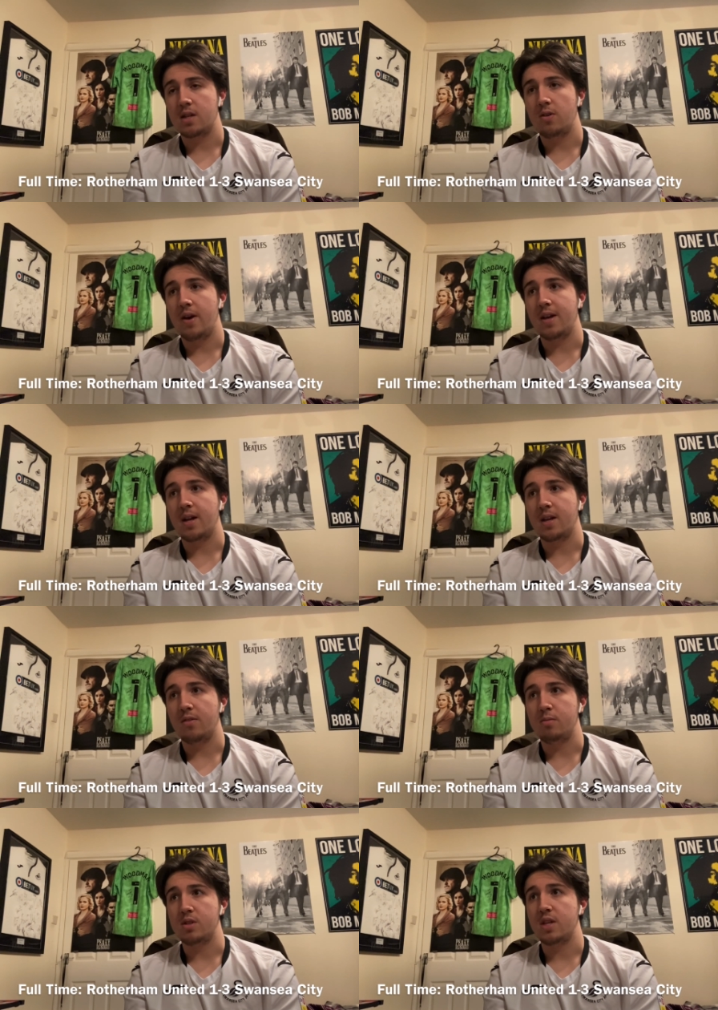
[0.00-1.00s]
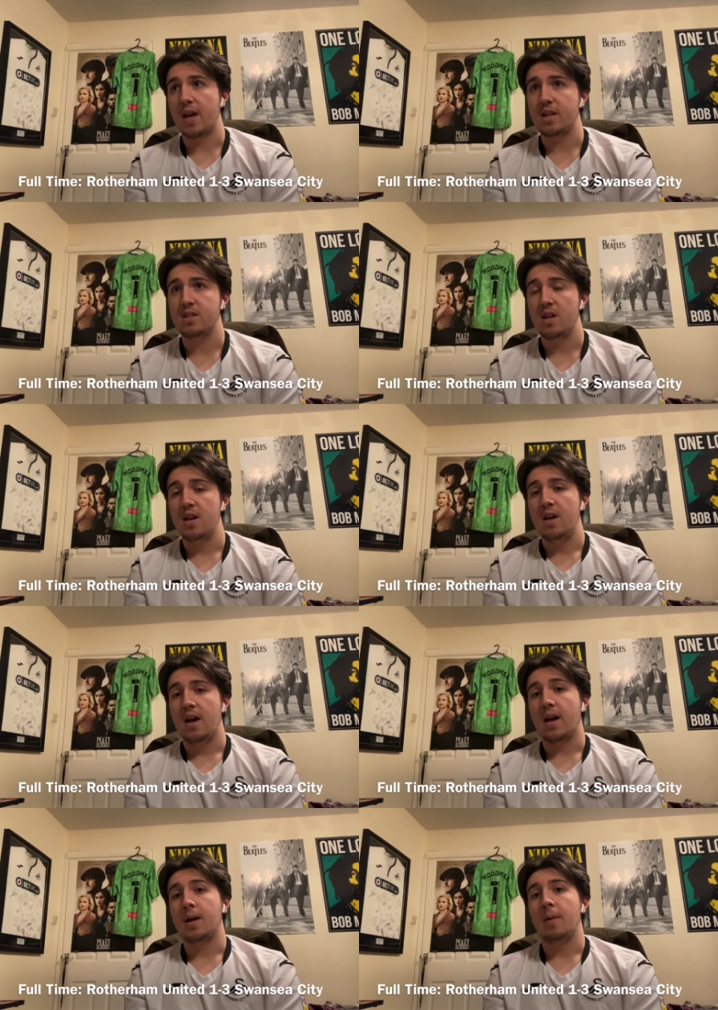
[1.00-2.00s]
Guehi, I'd give him a six,
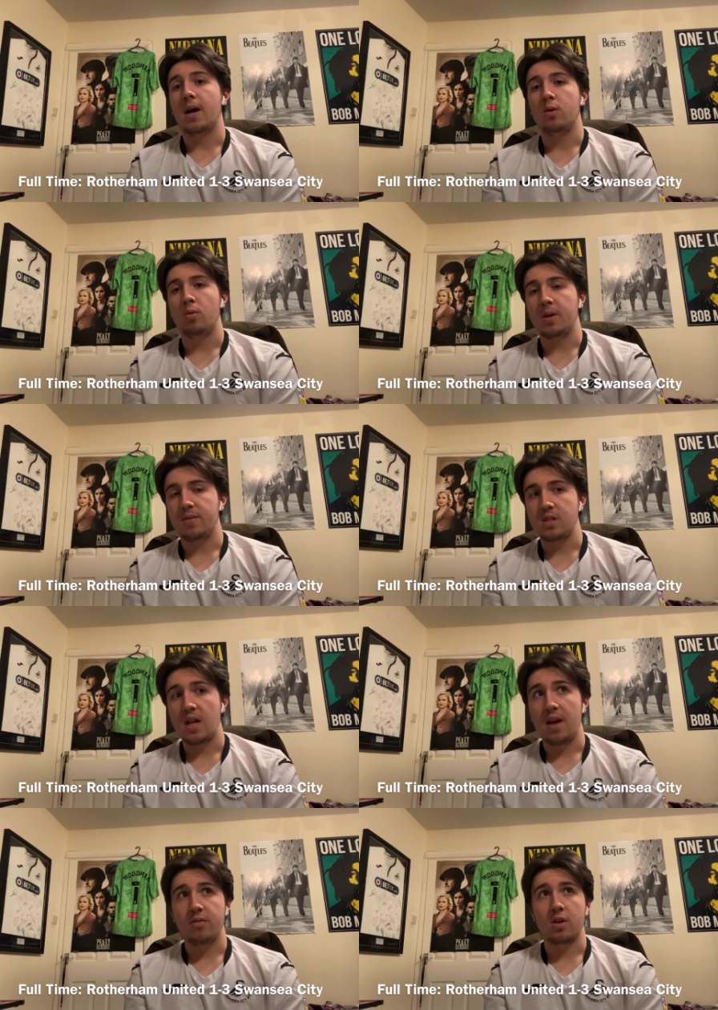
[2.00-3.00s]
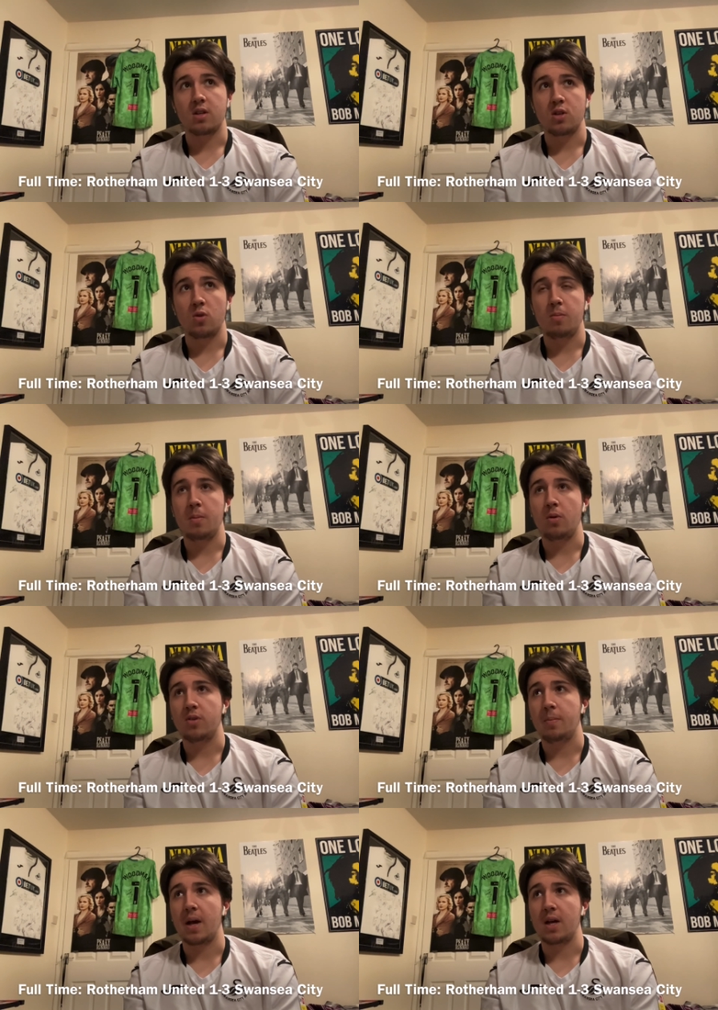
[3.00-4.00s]
and Cabango would probably give a seven because I saw a bit more
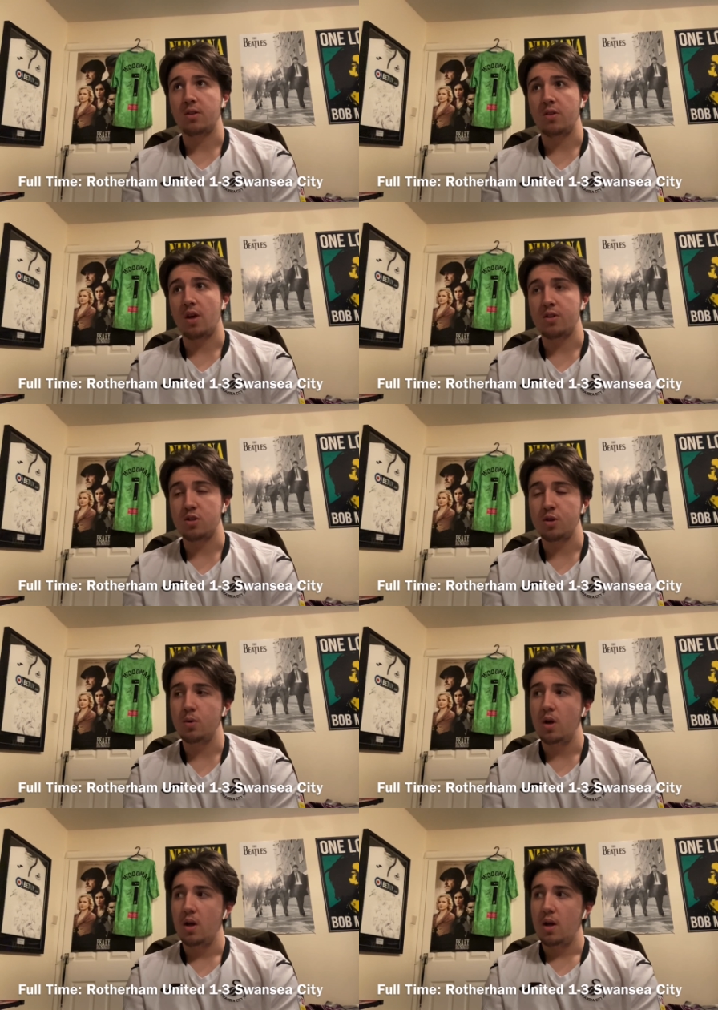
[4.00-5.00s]
Cabango than the other two.